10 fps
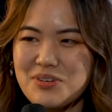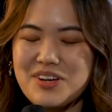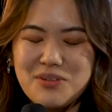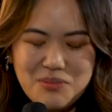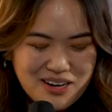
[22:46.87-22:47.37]

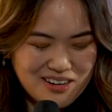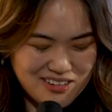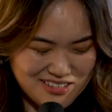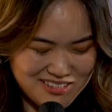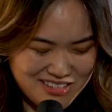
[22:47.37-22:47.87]
Okay,
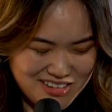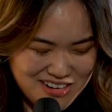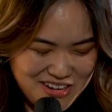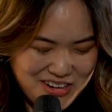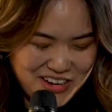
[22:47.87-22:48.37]
wow.
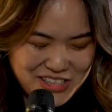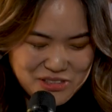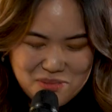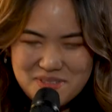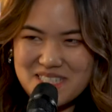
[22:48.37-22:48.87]
All right,
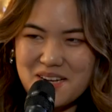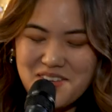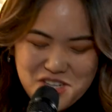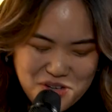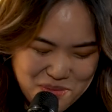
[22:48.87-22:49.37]
Thomas, I'm
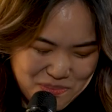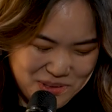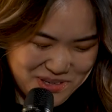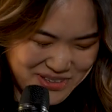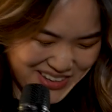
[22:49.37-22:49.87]
actually going to
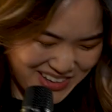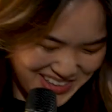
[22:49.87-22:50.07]
put you on a